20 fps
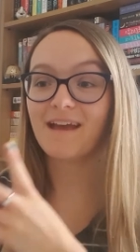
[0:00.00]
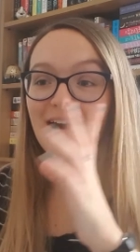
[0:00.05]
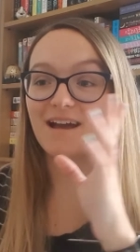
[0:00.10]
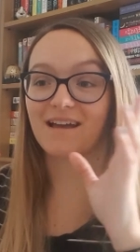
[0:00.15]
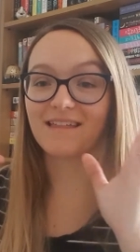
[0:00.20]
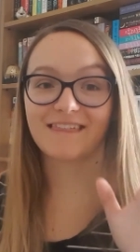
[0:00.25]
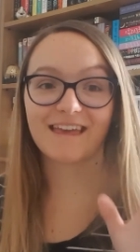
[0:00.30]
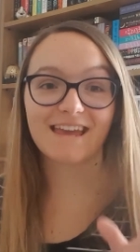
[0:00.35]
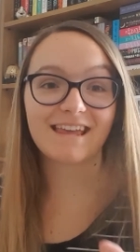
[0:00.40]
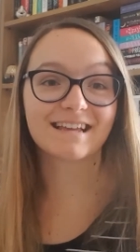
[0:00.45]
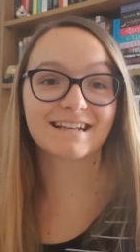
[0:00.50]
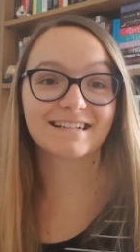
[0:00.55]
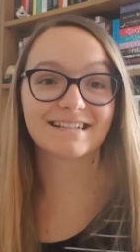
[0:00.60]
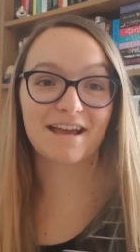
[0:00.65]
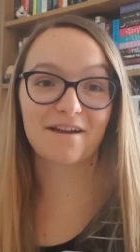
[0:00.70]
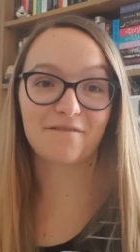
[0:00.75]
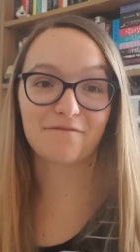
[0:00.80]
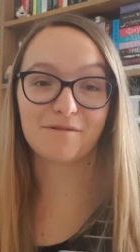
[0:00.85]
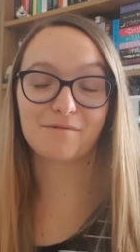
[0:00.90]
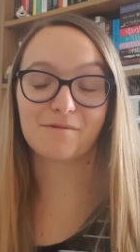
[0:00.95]
I think that's
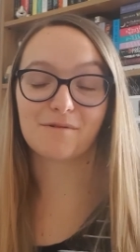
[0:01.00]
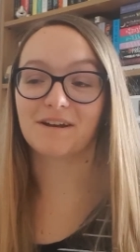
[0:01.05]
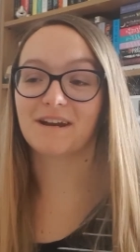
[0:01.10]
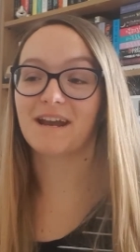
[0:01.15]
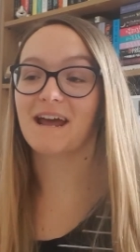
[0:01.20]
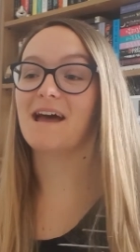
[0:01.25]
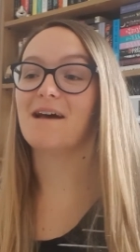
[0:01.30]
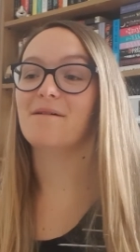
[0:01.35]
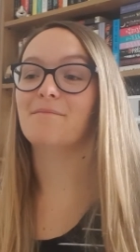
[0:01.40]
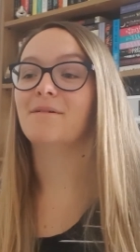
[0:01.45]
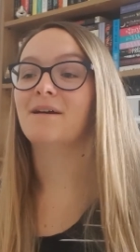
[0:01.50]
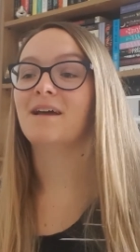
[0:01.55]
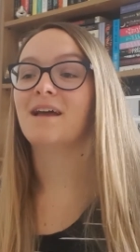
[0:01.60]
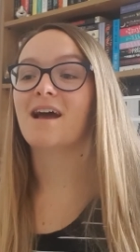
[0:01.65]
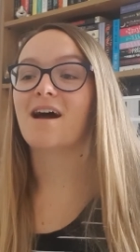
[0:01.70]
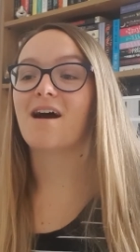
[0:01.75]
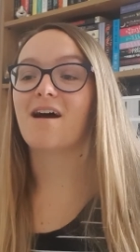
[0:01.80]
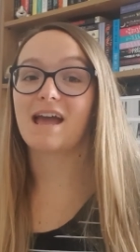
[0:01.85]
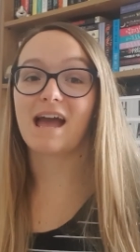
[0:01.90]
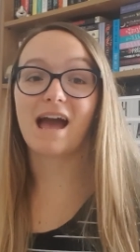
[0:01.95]
everyone. Um,
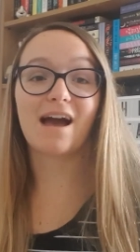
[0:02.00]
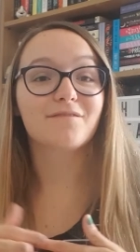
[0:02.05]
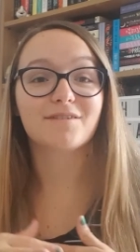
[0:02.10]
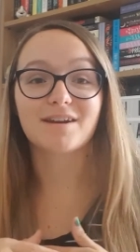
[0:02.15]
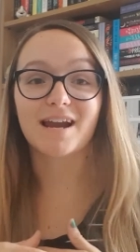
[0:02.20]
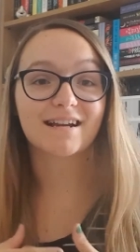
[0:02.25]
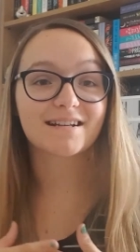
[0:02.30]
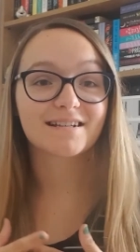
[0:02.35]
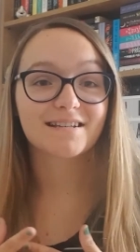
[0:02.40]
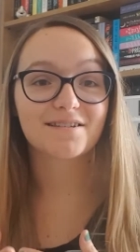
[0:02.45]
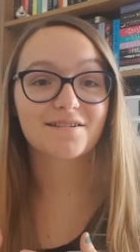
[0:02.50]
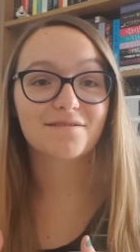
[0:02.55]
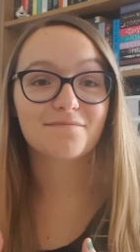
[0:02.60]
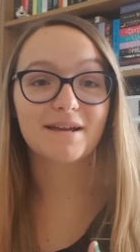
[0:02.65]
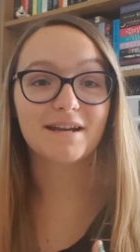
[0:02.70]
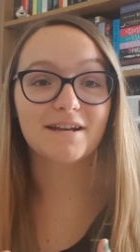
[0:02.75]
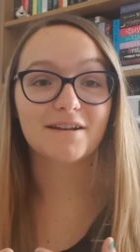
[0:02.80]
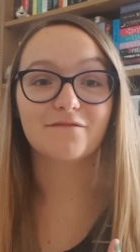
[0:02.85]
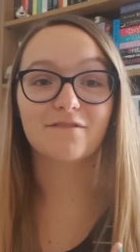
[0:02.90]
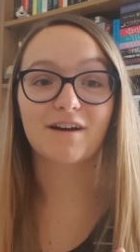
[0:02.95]
I haven't asked them
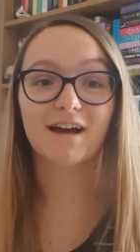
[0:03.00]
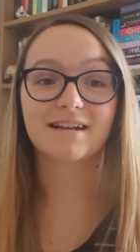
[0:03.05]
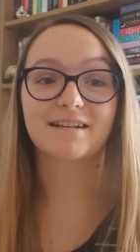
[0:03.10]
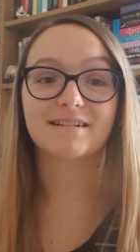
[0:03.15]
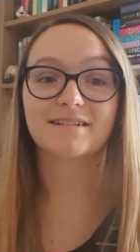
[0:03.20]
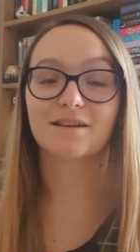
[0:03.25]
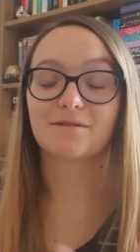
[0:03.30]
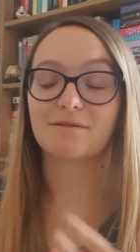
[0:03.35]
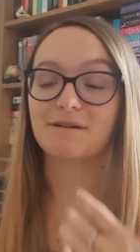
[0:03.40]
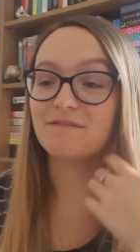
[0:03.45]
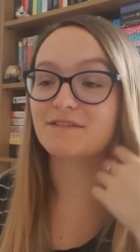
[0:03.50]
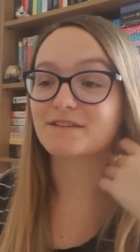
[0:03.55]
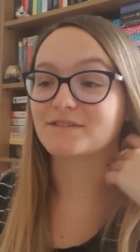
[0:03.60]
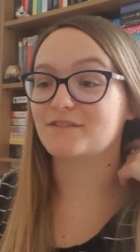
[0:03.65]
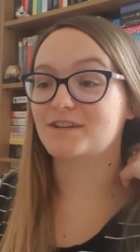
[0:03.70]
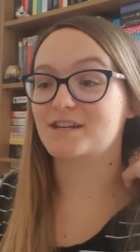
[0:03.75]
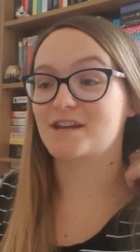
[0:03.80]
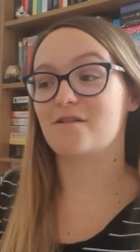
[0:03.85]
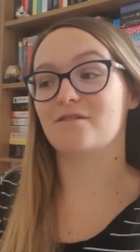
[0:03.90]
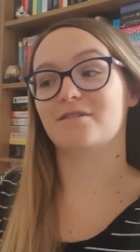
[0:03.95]
in advance, so if this
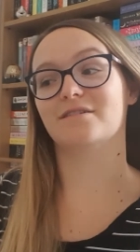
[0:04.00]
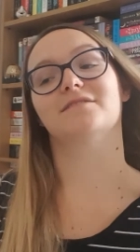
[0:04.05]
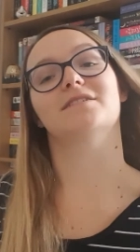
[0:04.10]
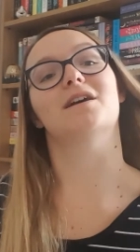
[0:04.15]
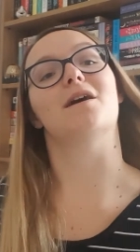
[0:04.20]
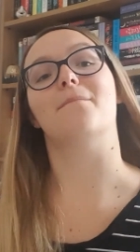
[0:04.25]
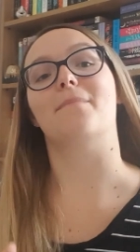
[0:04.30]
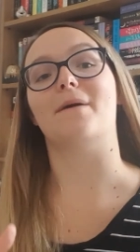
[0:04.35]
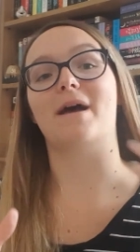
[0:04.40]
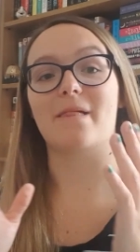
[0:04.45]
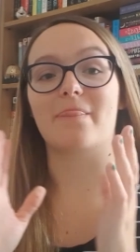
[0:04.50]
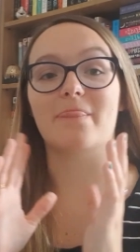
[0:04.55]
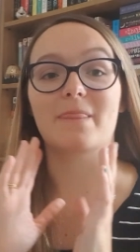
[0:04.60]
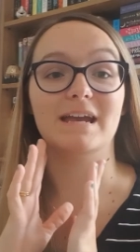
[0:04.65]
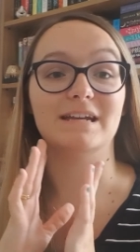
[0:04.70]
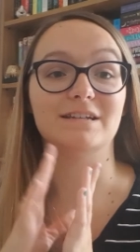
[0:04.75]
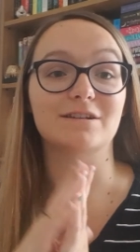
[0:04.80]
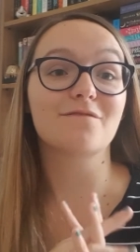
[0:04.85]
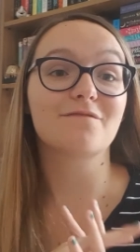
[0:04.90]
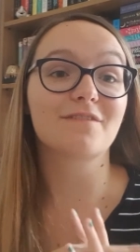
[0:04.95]
video goes up and
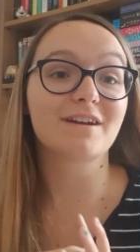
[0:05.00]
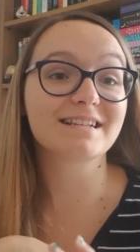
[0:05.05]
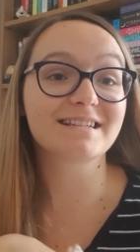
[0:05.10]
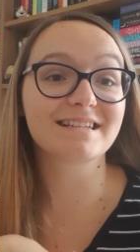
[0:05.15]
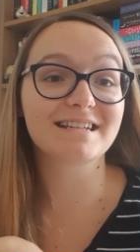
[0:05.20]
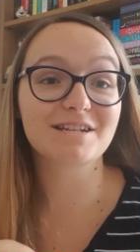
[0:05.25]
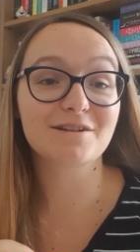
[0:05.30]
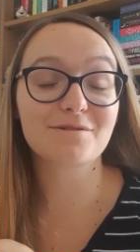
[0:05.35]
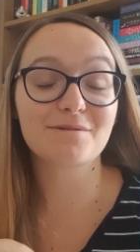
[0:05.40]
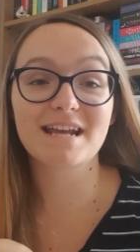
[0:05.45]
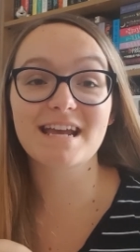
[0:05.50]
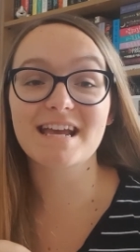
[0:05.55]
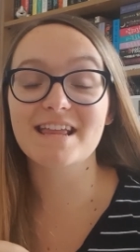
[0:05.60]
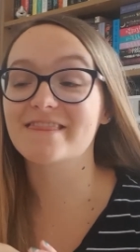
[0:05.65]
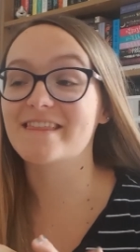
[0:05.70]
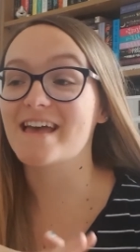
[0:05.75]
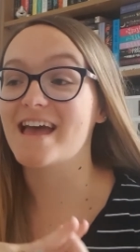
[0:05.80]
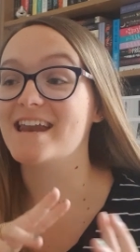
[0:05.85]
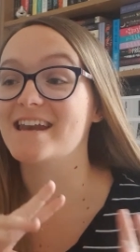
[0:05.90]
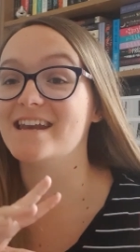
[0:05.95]
they don't fancy doing it,
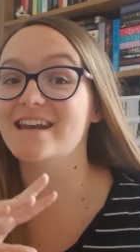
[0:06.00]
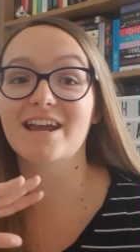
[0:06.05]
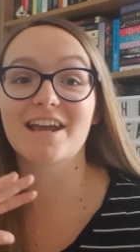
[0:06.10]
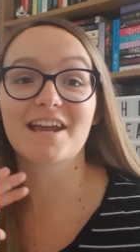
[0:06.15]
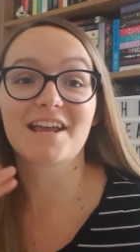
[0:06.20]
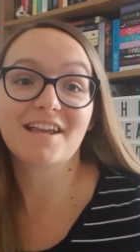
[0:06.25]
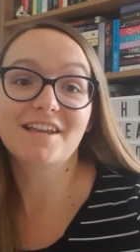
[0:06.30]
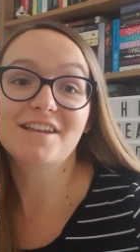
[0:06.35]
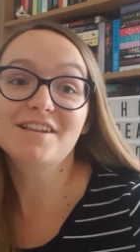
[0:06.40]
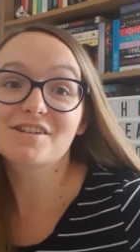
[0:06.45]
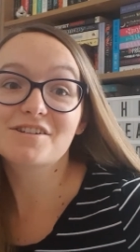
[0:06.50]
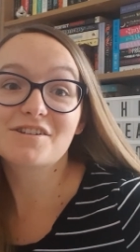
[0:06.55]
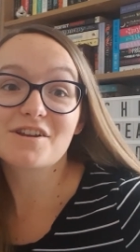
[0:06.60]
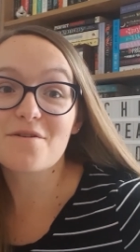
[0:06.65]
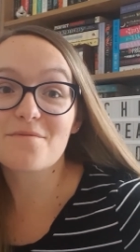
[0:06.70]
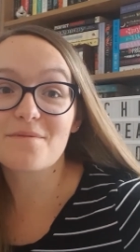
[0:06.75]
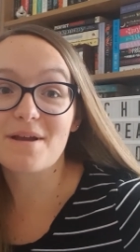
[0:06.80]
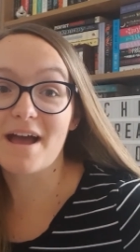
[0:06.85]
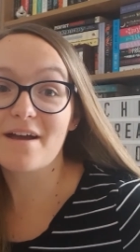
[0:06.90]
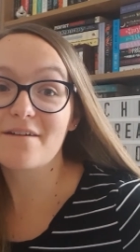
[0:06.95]
then you
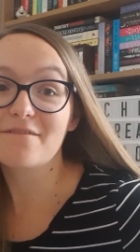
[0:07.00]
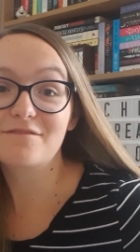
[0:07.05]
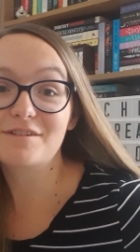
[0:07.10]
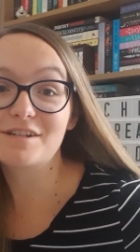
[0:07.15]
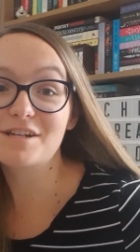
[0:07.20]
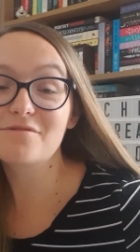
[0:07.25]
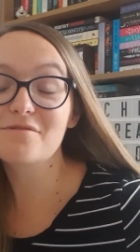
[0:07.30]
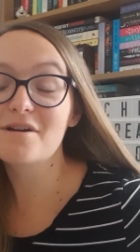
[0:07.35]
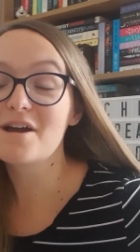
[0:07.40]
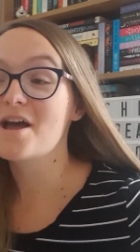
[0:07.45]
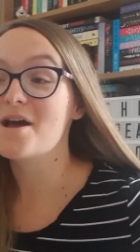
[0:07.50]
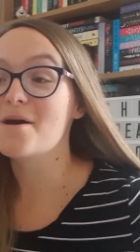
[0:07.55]
don't have to.